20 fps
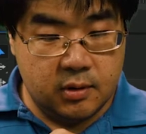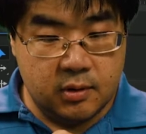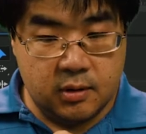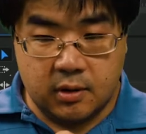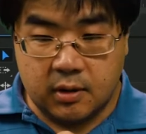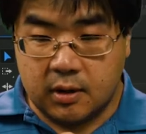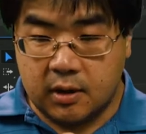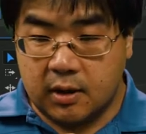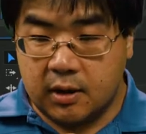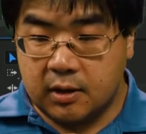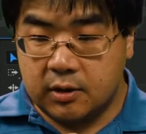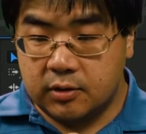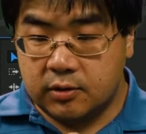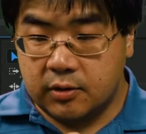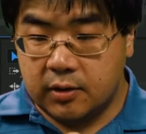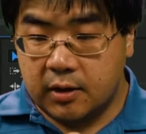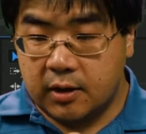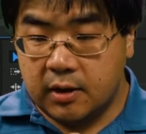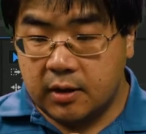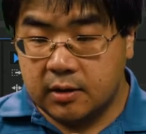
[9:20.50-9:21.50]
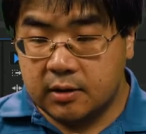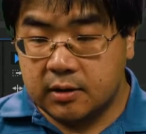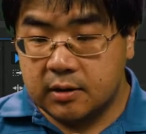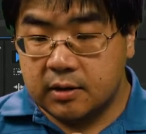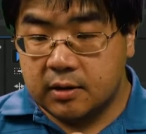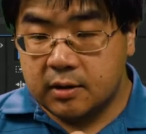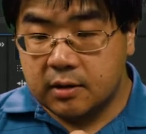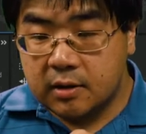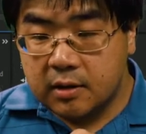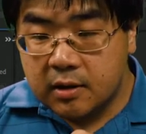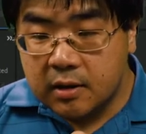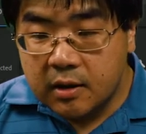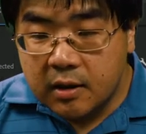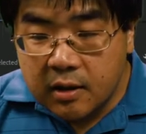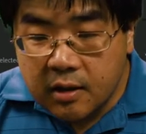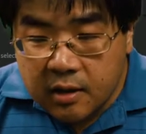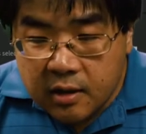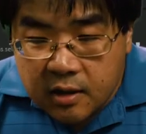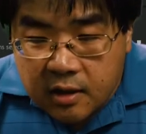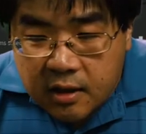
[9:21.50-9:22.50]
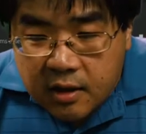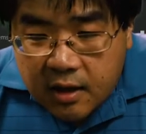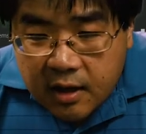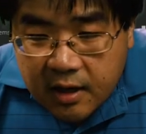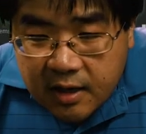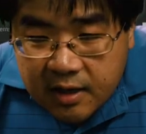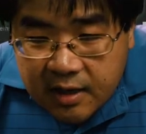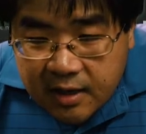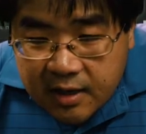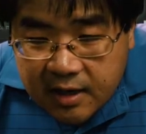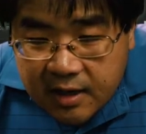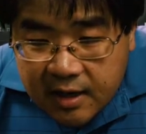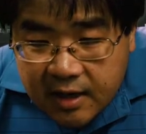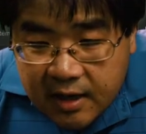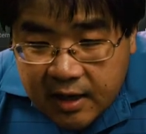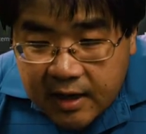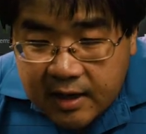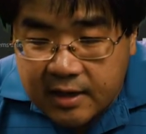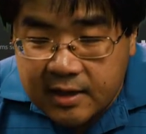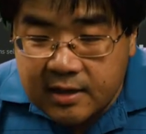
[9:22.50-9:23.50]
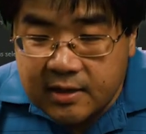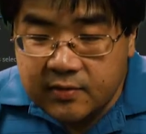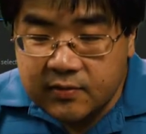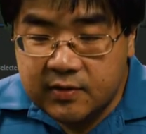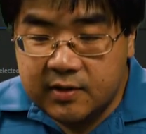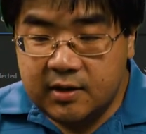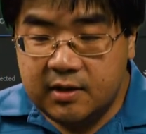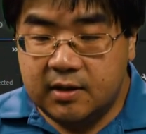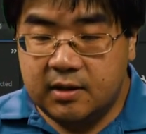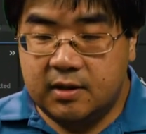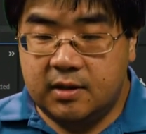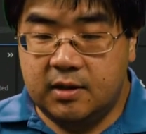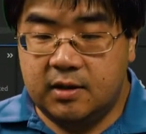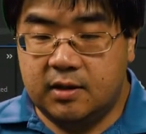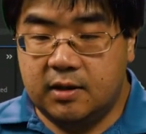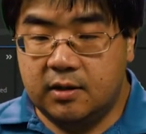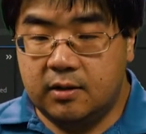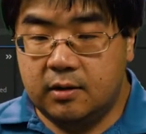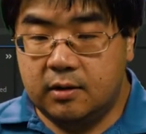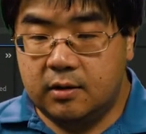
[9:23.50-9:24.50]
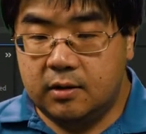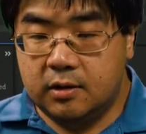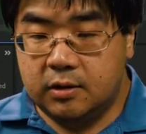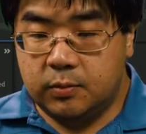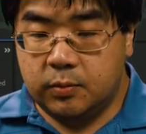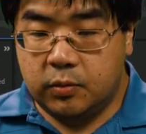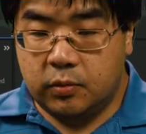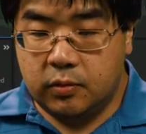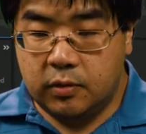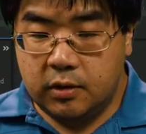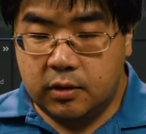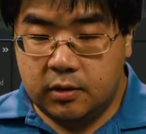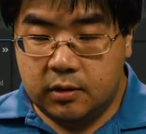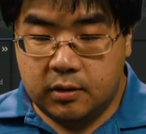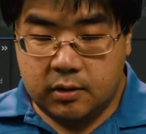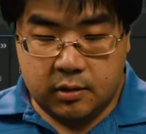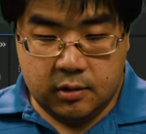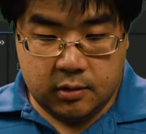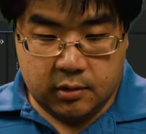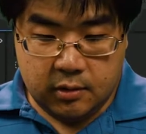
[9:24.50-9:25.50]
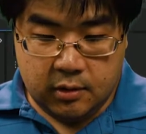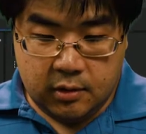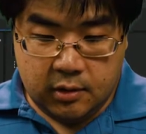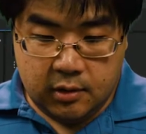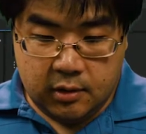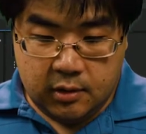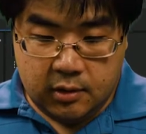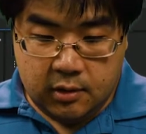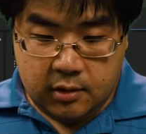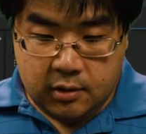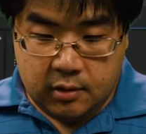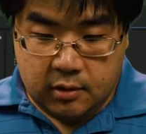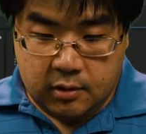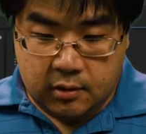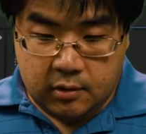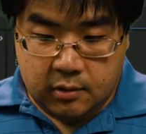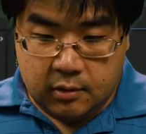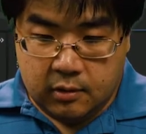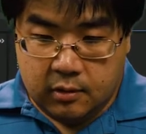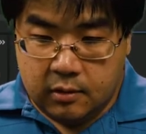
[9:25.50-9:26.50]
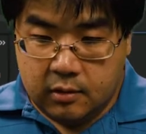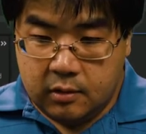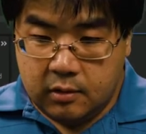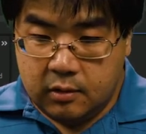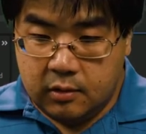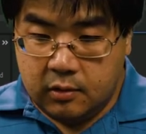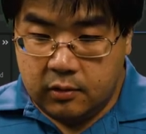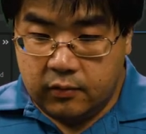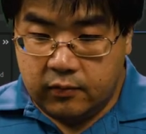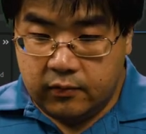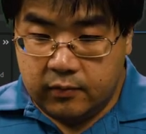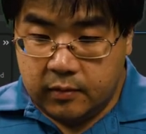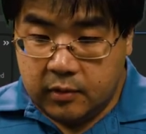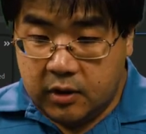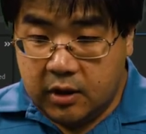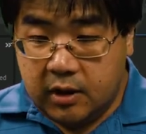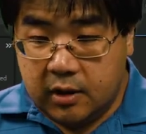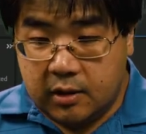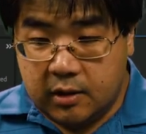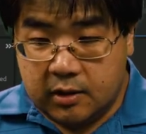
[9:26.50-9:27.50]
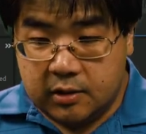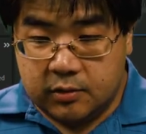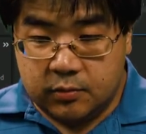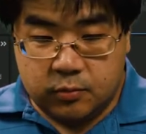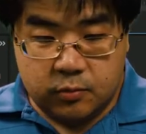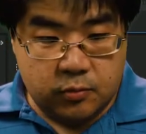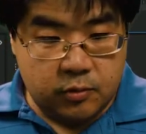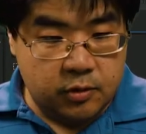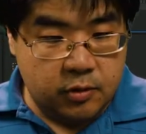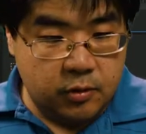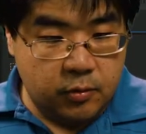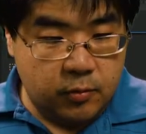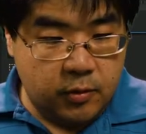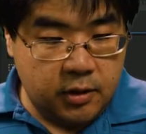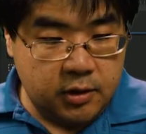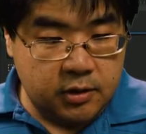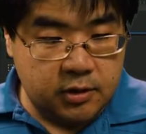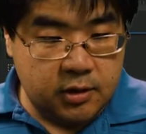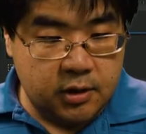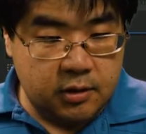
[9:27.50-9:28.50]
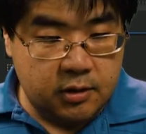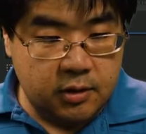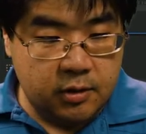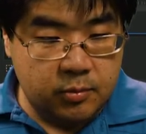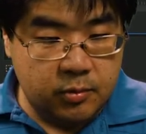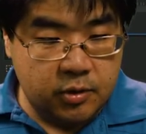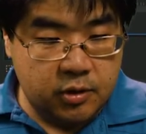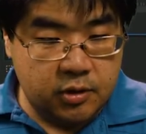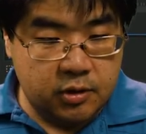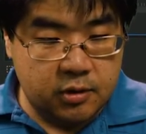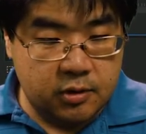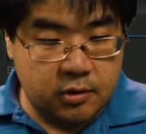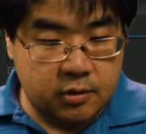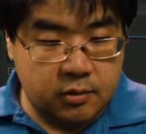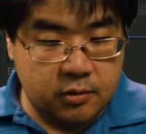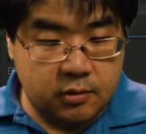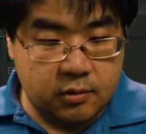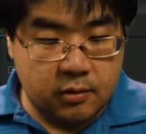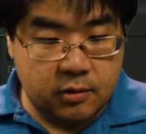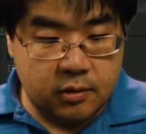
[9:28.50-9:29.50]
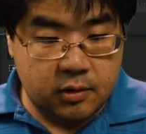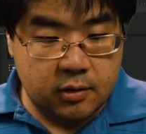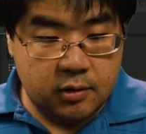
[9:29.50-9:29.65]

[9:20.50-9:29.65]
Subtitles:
the contrast, I can kind of see the detail at this point. Oh, yeah, that's a really washed out image. So